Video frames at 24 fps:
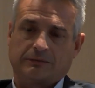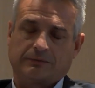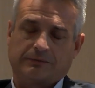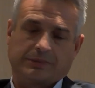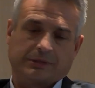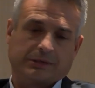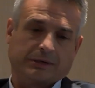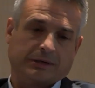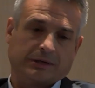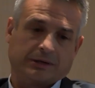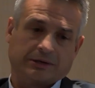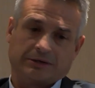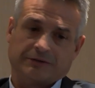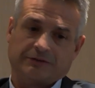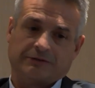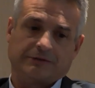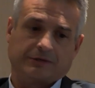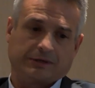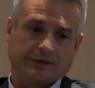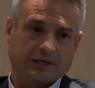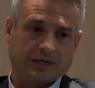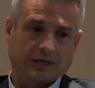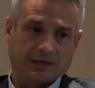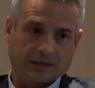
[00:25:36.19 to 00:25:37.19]
but
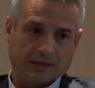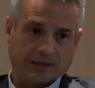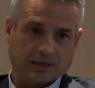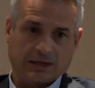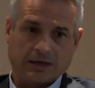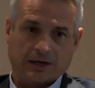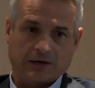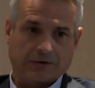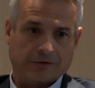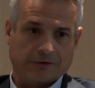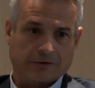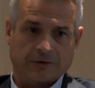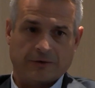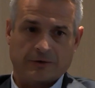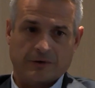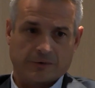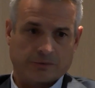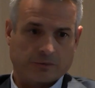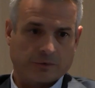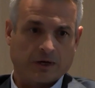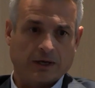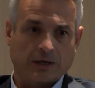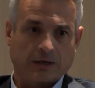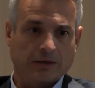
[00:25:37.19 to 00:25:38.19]
honestly can't get out of their
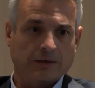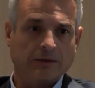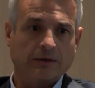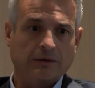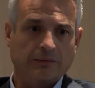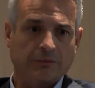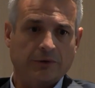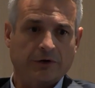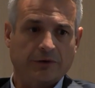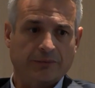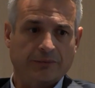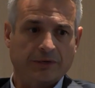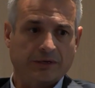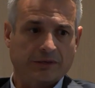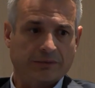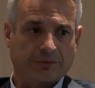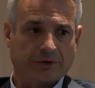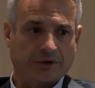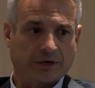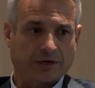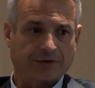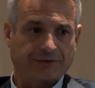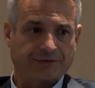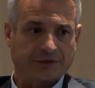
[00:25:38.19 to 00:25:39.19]
own way in the permitting
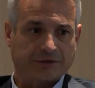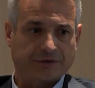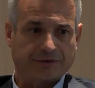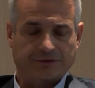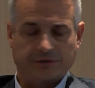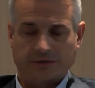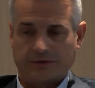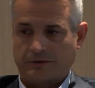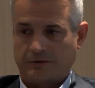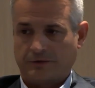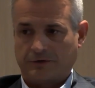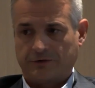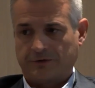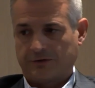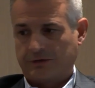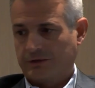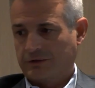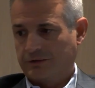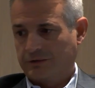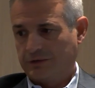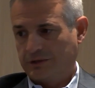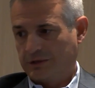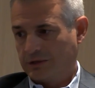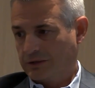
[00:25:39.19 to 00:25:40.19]
process, and you're
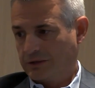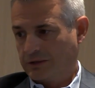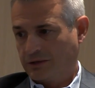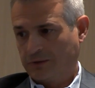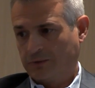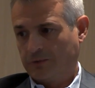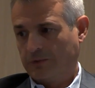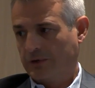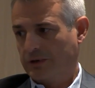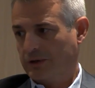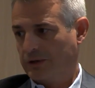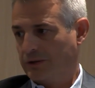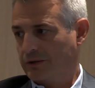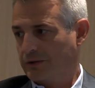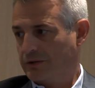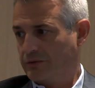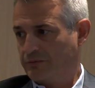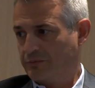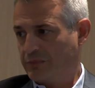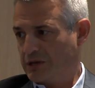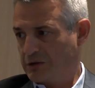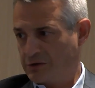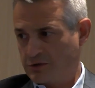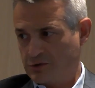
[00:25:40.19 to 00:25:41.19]
still dealing with
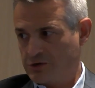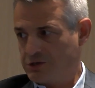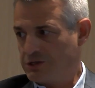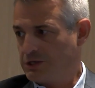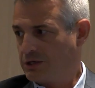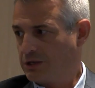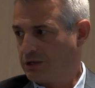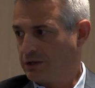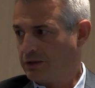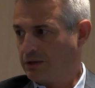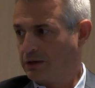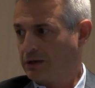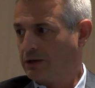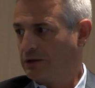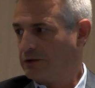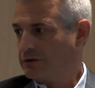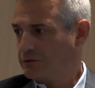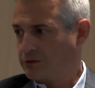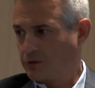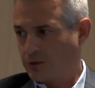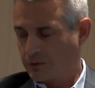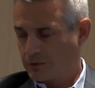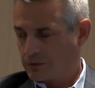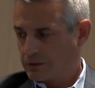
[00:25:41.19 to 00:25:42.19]
minutia that
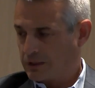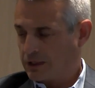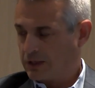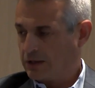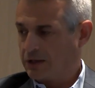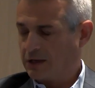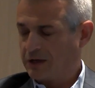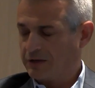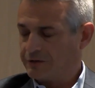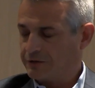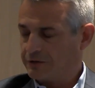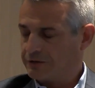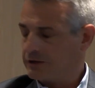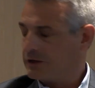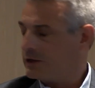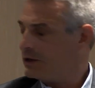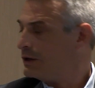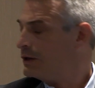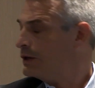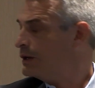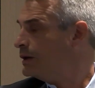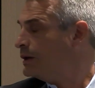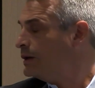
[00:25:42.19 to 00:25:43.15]
is totally unnecessary.